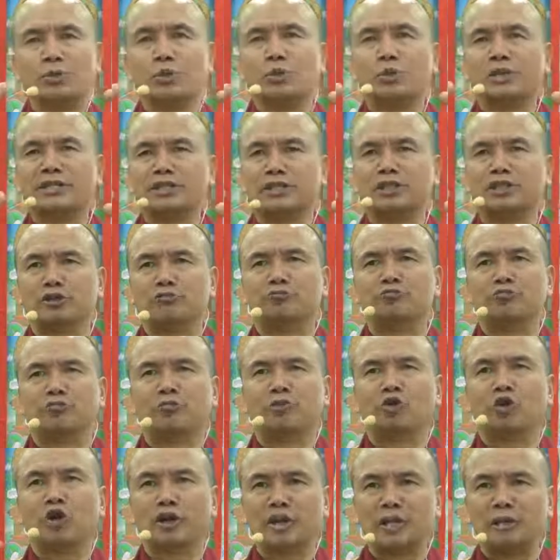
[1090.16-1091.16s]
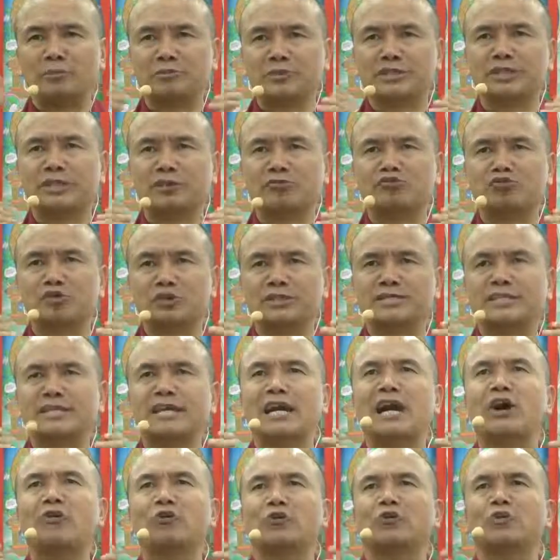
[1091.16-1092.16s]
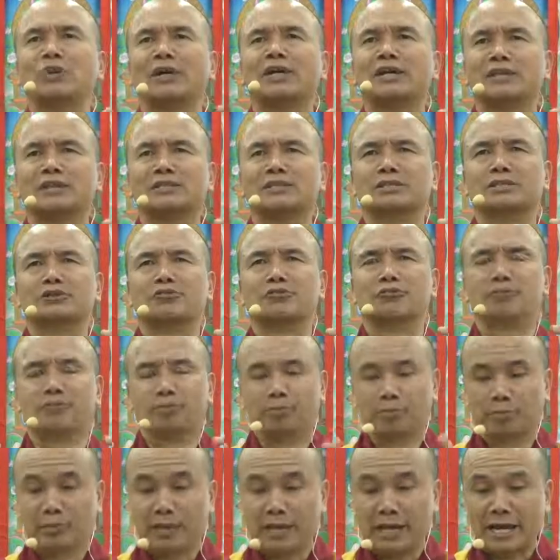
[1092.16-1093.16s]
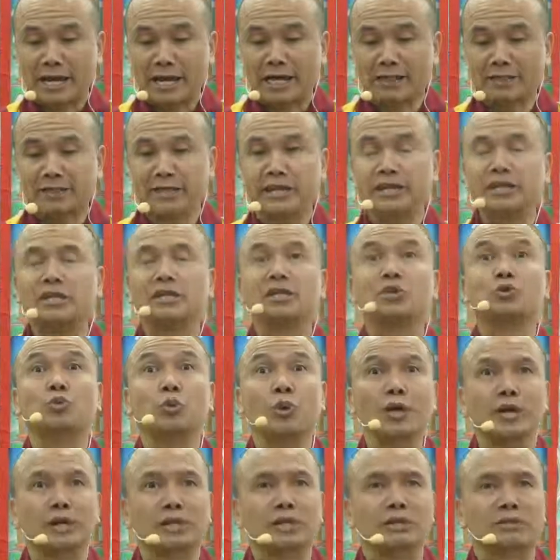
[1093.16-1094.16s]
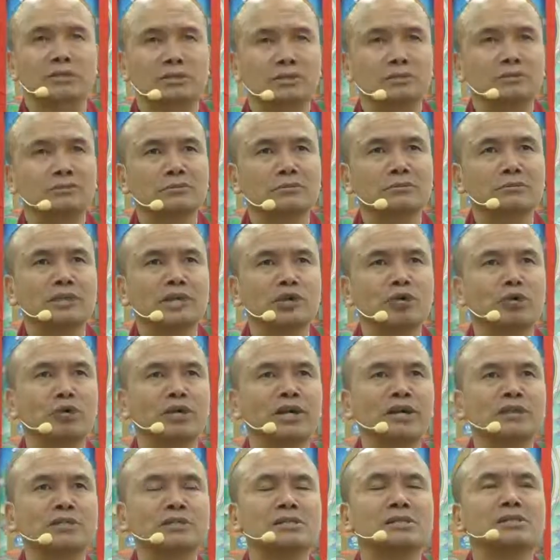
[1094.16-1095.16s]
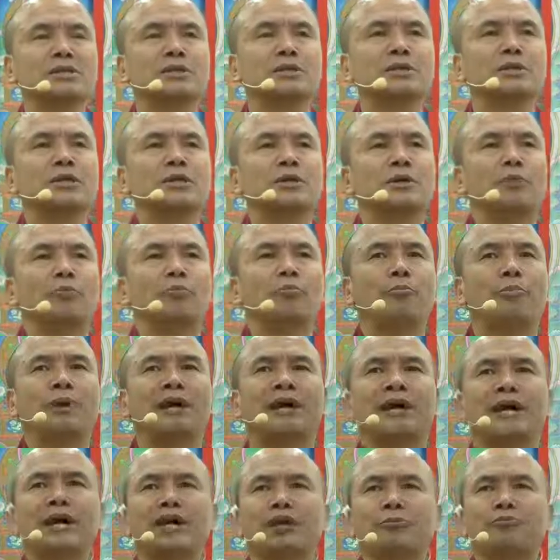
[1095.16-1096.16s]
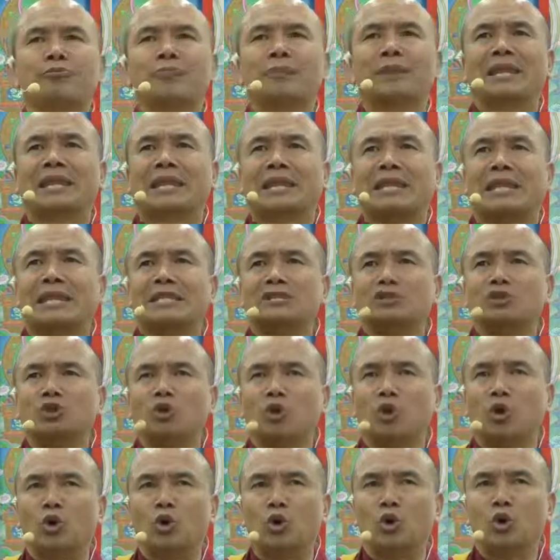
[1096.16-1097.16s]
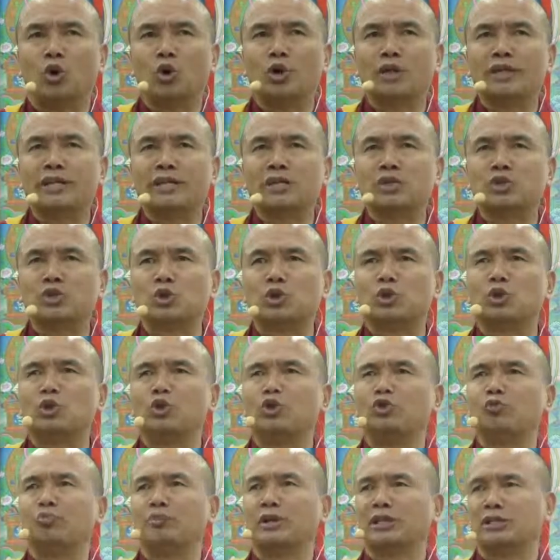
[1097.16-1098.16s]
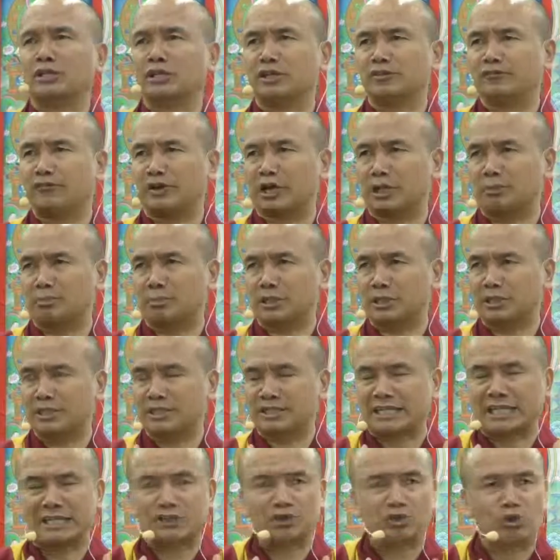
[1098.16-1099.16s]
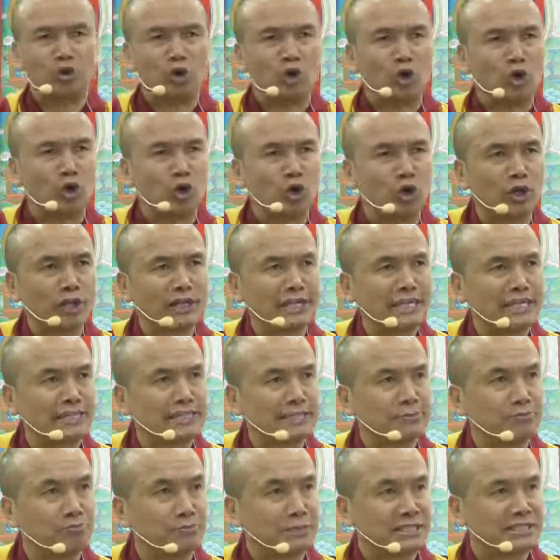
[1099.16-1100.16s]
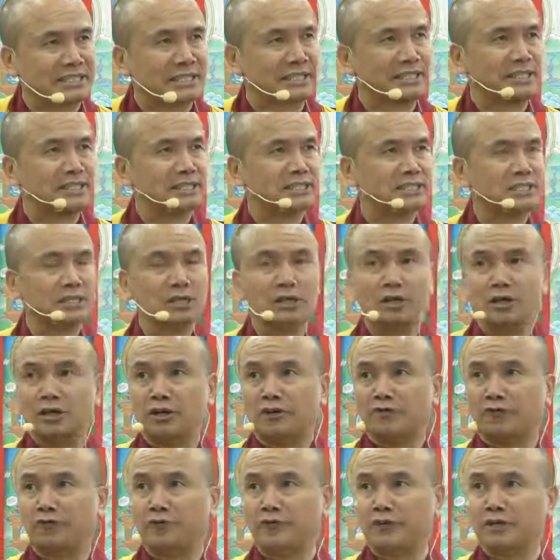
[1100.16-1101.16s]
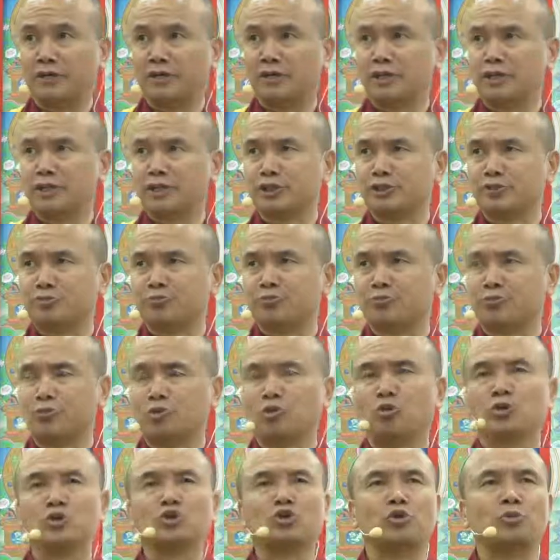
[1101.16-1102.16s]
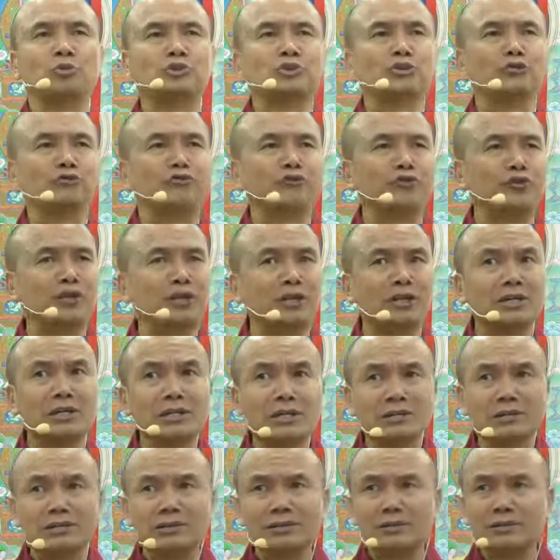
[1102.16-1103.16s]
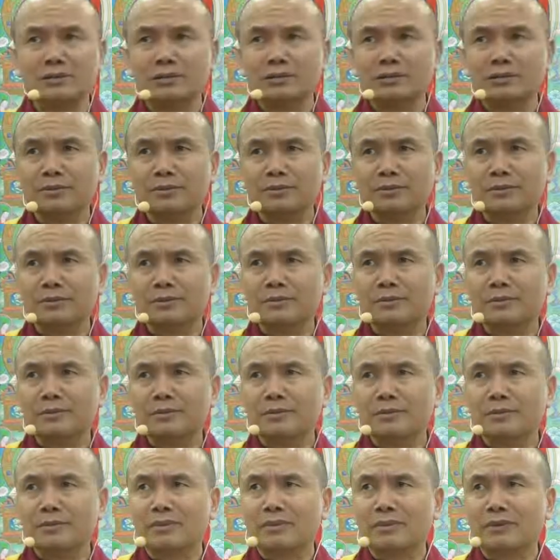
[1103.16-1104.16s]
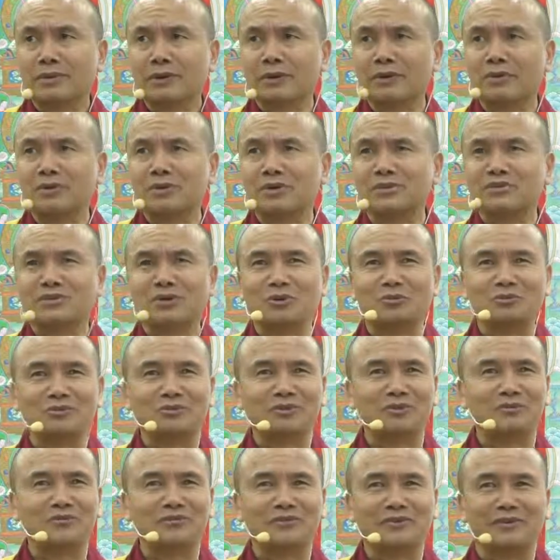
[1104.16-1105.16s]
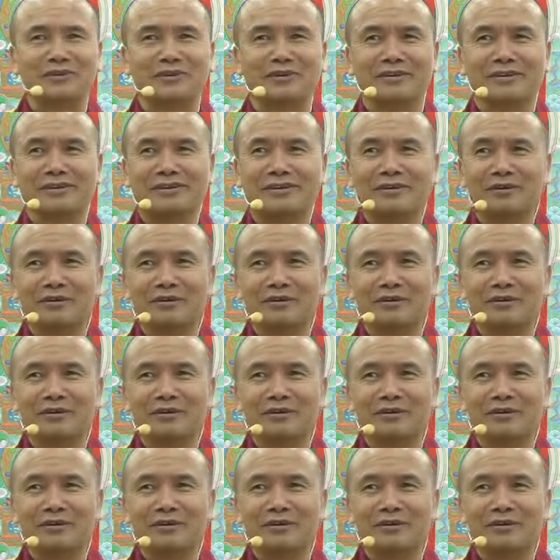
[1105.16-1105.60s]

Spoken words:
wisdom on himself to see how it works, and then it worked. It worked by cleansing all his own mental defilements, cleansing all his miseries, fears. What's the opposite of fear? Hey, what's the opposite of fear?